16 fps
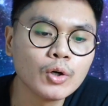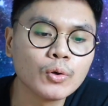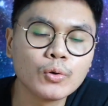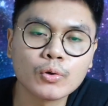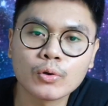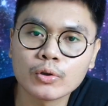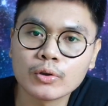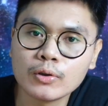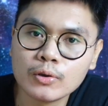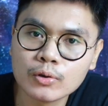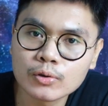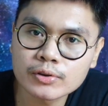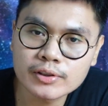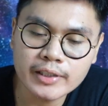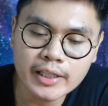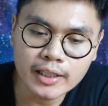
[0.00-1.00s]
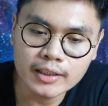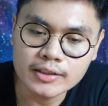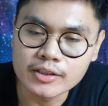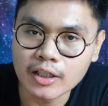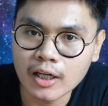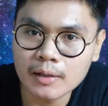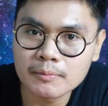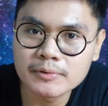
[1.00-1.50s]
who could lose their
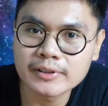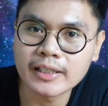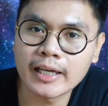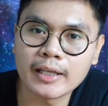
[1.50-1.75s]
jobs